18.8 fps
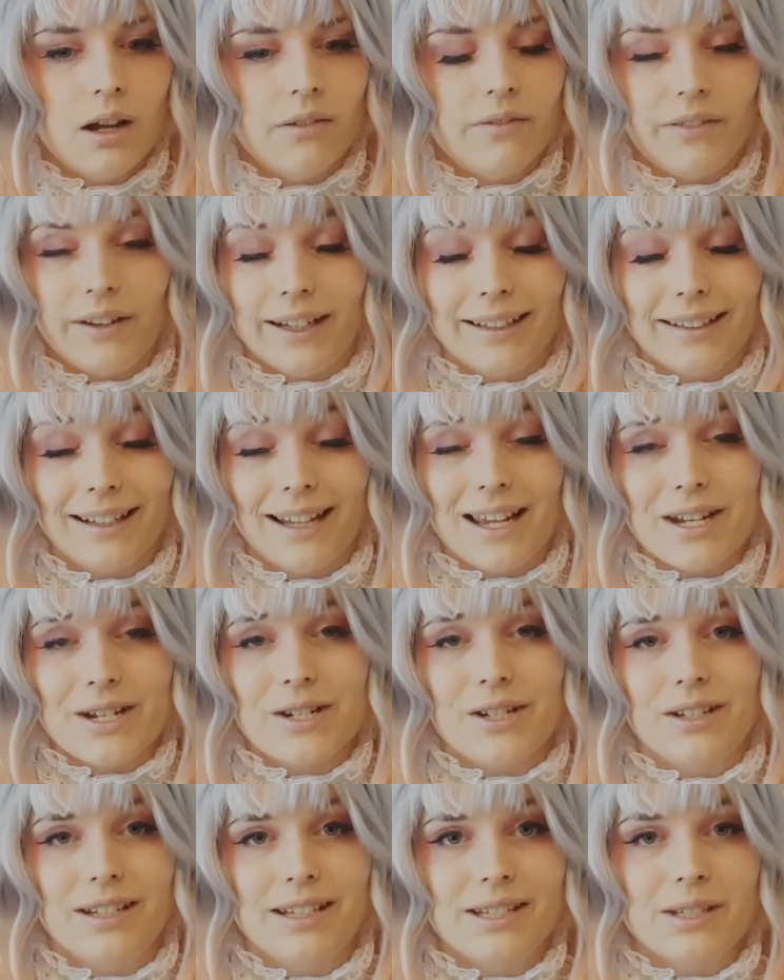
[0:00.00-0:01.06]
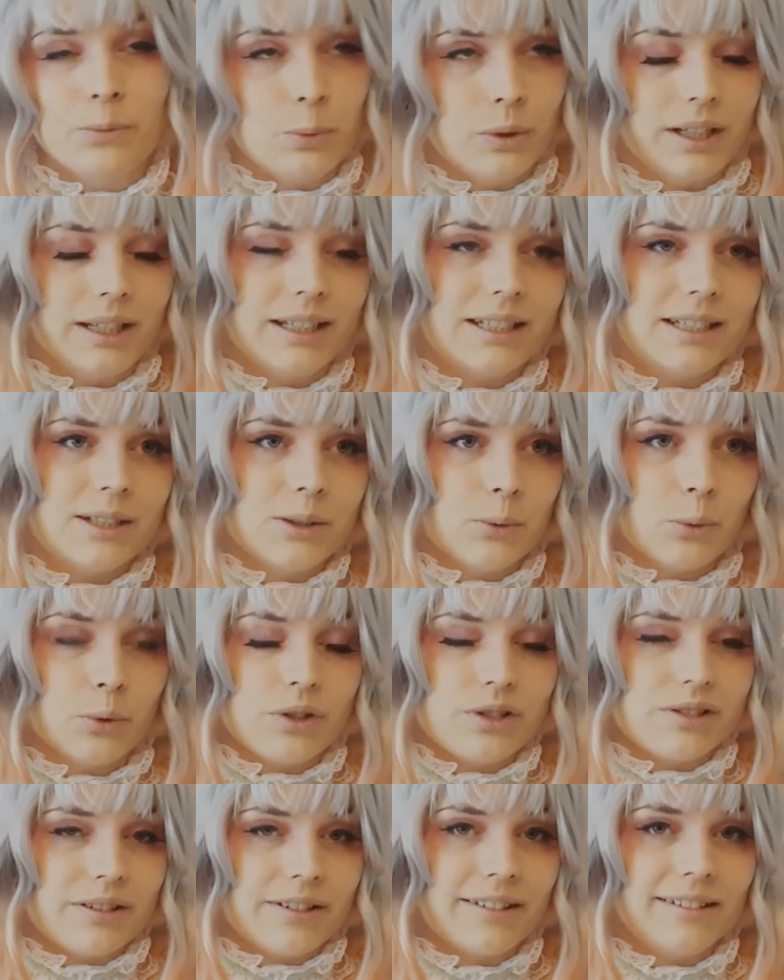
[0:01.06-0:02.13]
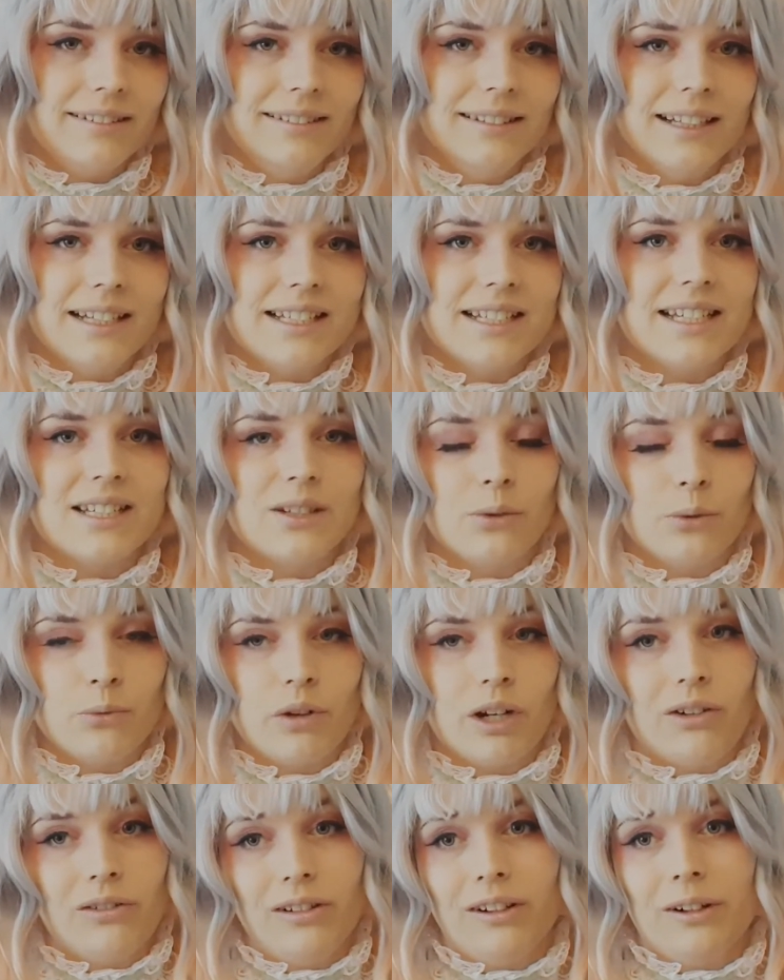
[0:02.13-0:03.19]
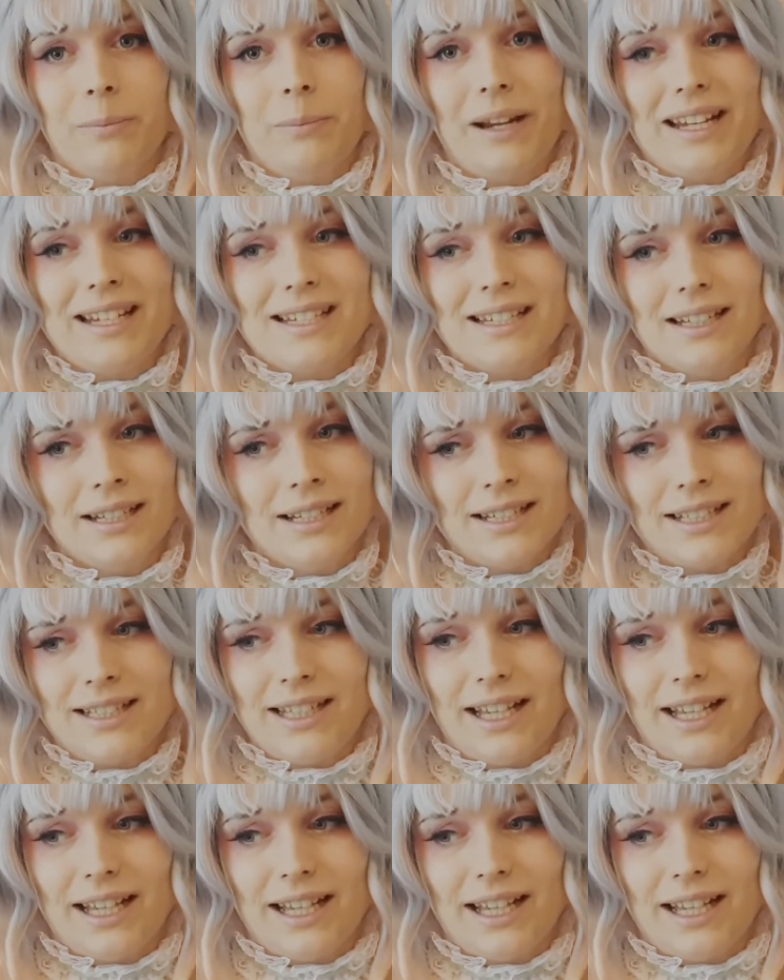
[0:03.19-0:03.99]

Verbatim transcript: fake lashes, wigs or circle lenses on regular basis.